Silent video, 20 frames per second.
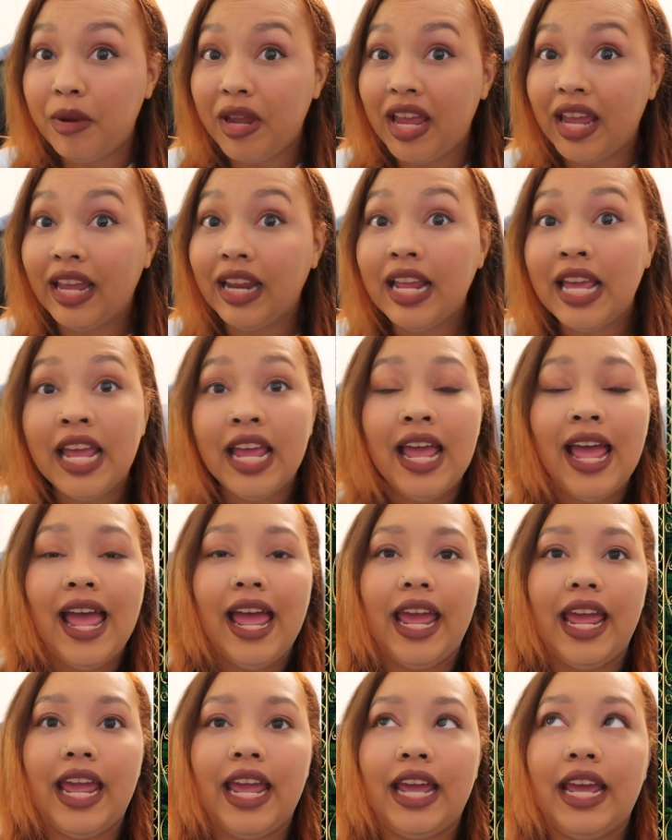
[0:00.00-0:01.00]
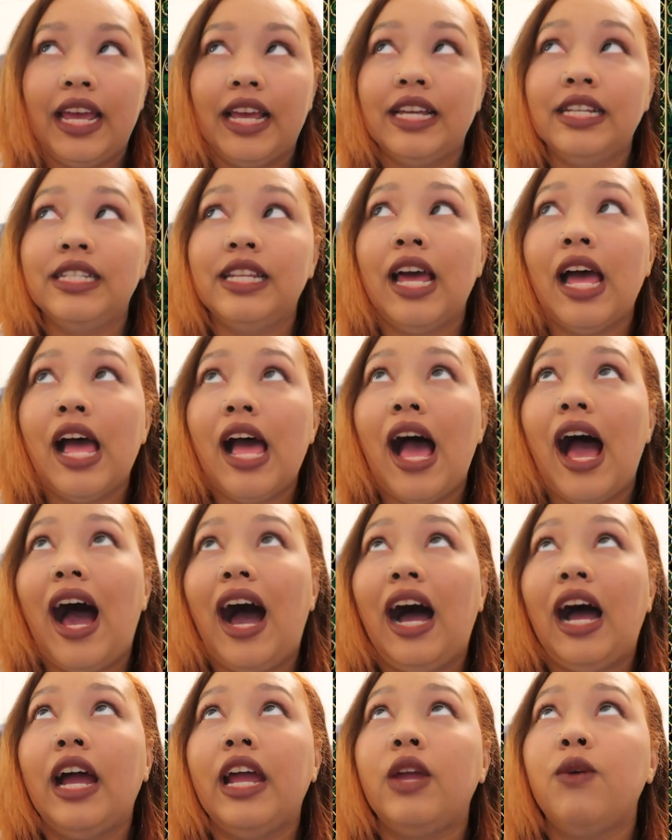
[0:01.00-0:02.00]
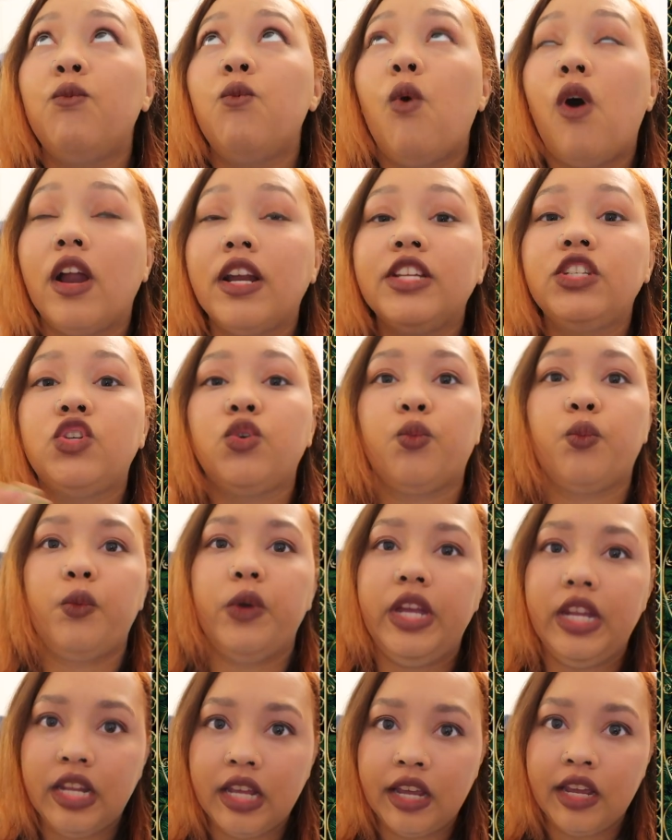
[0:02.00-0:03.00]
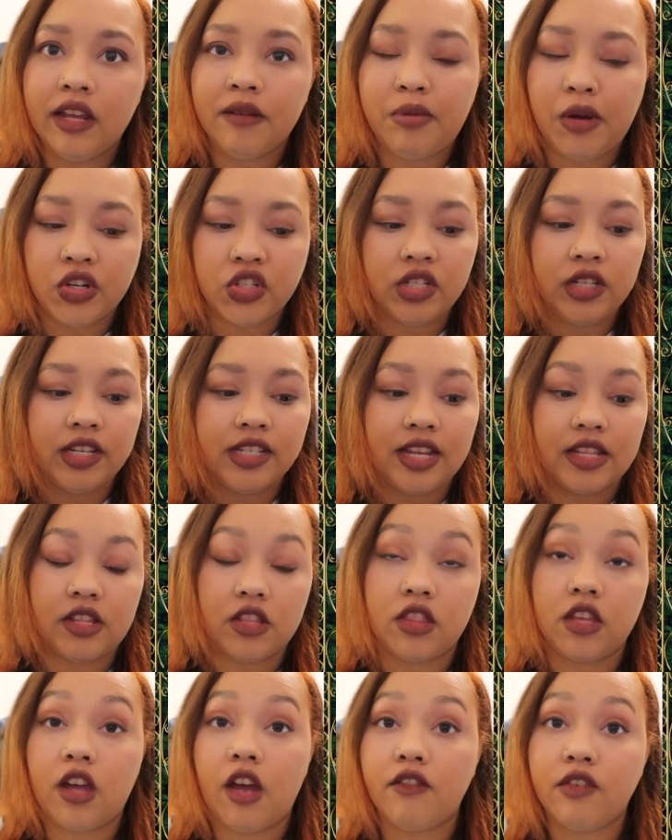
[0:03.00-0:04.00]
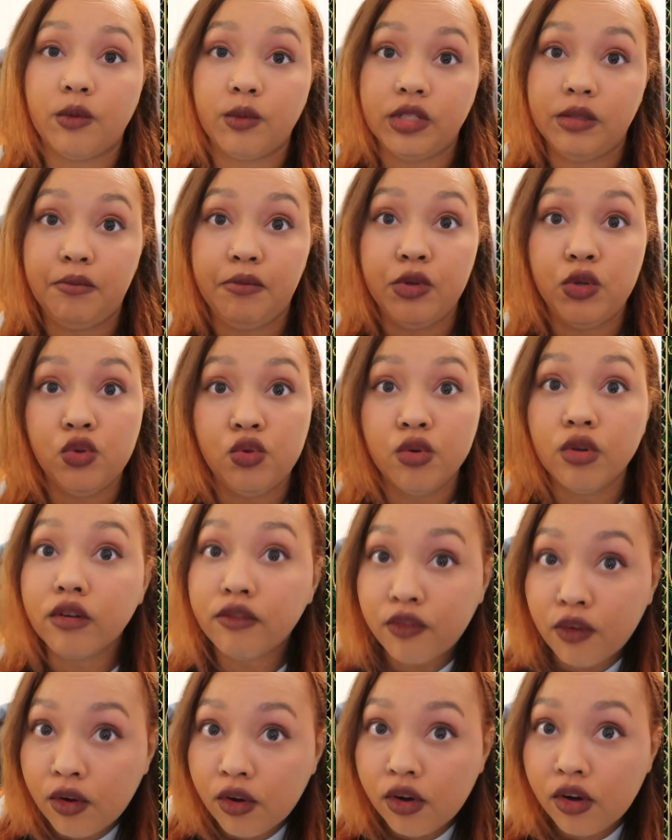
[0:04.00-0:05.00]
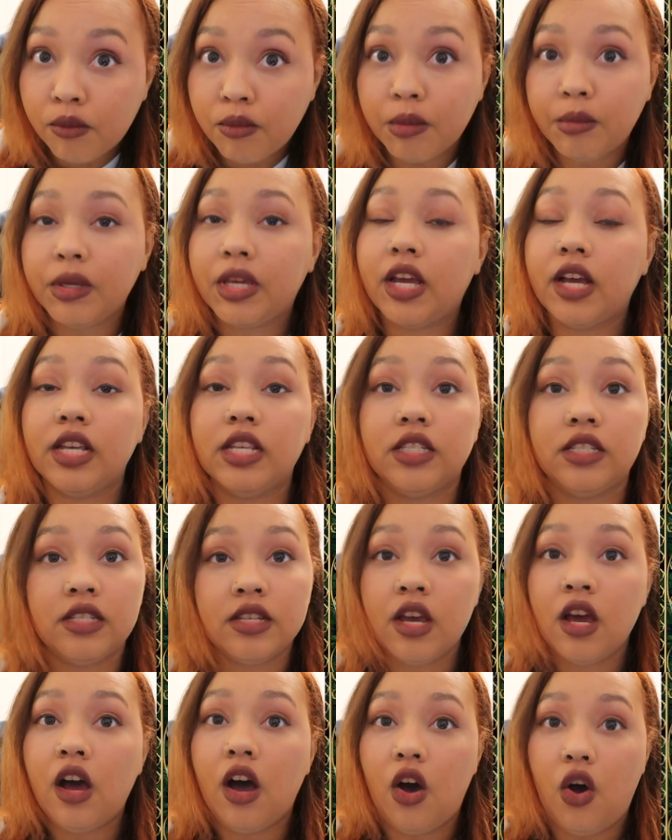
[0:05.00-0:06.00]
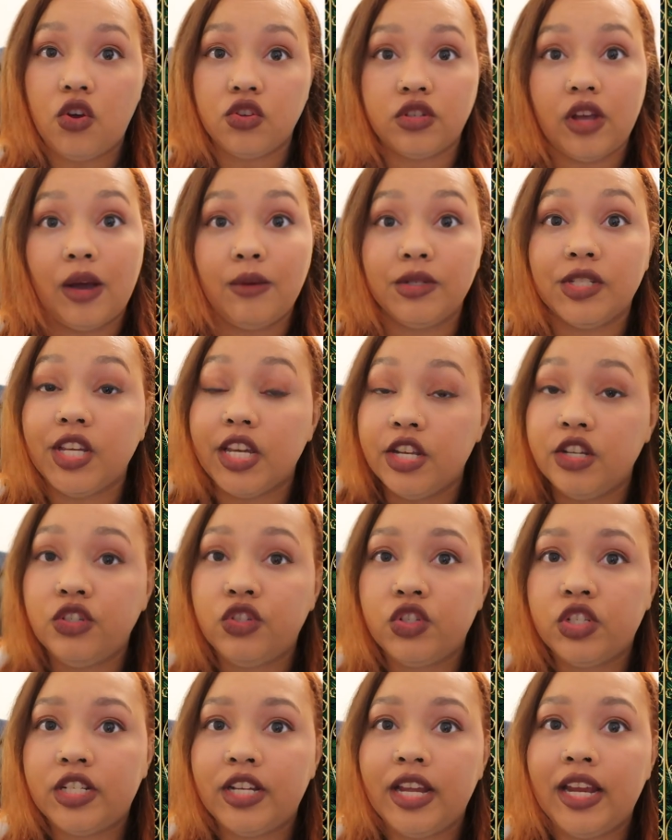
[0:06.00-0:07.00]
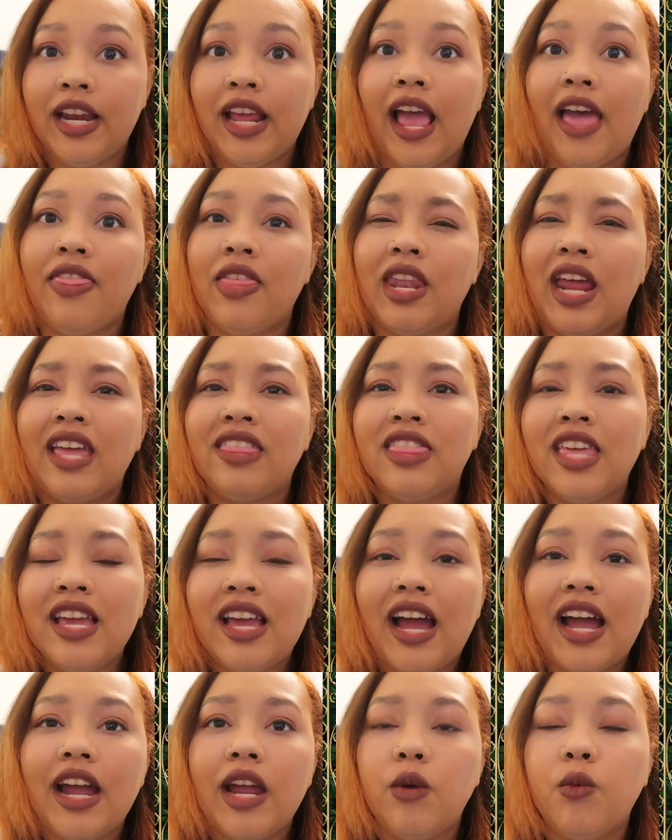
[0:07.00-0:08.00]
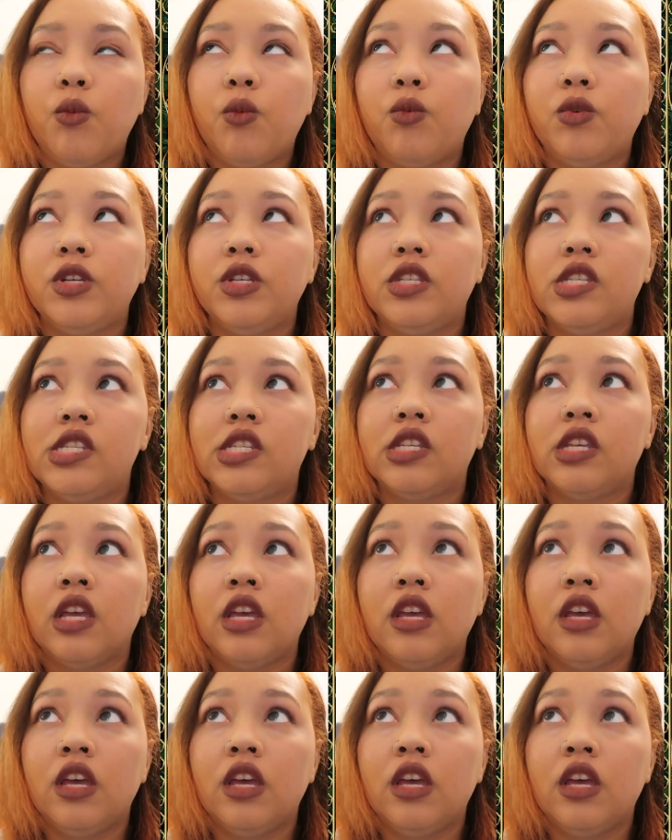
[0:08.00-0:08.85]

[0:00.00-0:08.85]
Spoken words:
bit. And I wanted to read it, partially because I thought the cover was beautiful, but because also I was interested. And then I think I was